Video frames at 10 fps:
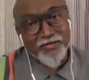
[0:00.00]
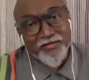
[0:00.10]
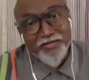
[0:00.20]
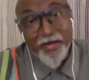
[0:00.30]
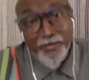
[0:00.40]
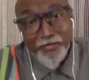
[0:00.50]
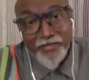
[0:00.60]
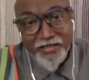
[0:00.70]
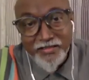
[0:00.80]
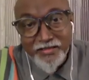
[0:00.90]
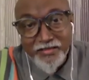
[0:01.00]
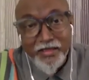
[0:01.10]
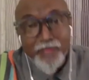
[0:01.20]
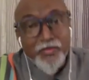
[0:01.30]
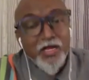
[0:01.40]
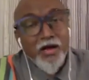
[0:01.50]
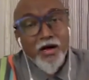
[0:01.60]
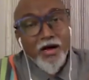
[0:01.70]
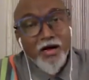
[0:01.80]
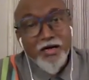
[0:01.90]
time. That's the time
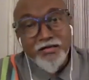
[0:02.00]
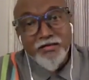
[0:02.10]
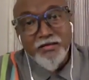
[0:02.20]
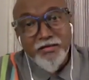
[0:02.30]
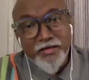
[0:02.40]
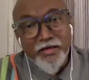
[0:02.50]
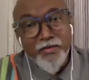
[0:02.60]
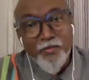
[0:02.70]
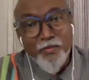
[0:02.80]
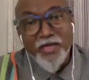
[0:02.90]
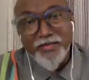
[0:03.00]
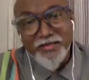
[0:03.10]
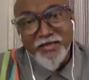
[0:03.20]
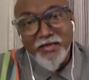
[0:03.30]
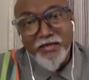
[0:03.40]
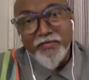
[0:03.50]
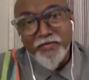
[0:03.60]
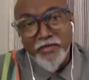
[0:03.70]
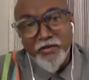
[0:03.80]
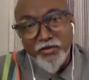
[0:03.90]
art came up as a kind of
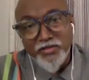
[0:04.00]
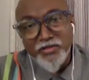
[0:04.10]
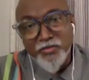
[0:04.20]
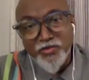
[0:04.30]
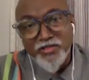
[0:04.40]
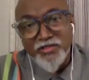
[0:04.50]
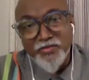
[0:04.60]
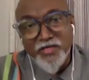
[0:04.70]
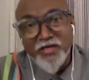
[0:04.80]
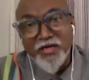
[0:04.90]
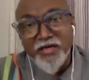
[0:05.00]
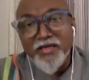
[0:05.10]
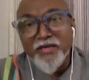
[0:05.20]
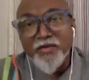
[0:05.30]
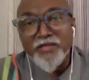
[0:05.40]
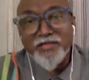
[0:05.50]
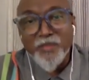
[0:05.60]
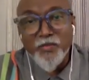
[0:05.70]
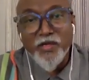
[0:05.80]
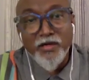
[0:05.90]
uh, Kochi Muziris Biennale given
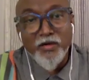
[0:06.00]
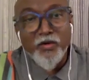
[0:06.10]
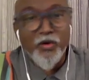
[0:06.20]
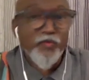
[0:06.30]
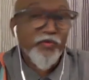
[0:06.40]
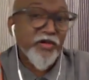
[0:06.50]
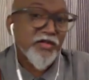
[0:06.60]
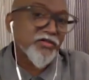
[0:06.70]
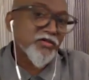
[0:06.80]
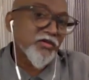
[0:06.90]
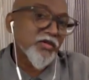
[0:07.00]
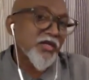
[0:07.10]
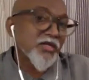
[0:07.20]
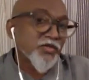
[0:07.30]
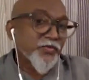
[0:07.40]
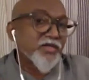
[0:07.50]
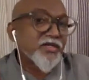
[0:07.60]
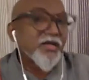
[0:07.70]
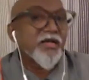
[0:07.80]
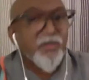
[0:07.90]
some kind of confidence to,
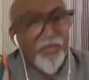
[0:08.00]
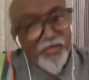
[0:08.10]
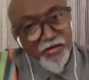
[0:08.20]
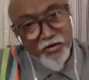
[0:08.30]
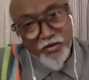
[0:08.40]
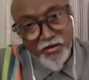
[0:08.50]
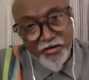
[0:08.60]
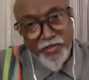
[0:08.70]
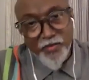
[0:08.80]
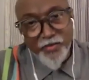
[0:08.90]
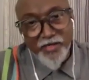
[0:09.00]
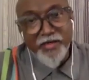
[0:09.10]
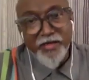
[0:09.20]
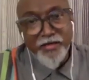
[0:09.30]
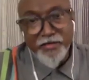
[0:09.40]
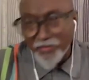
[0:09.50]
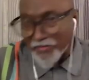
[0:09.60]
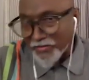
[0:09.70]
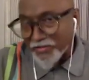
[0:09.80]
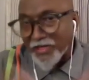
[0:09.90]
especially to the local public. And, you
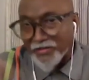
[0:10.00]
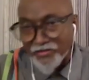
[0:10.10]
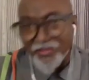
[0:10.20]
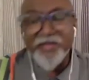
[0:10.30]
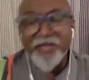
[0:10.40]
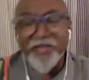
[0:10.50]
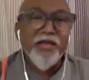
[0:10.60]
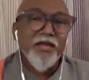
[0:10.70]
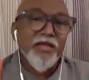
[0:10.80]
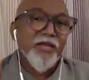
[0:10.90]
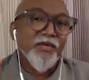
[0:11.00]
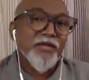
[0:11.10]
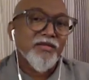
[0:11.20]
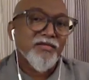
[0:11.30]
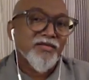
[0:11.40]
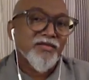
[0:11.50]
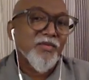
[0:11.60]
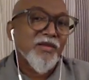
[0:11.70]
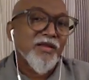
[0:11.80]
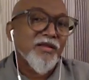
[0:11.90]
know, it's actually given
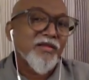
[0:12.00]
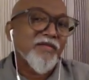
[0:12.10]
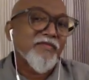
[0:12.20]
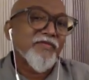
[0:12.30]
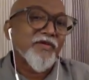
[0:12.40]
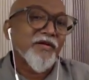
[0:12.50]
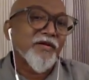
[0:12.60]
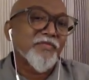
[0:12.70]
some kind of uh,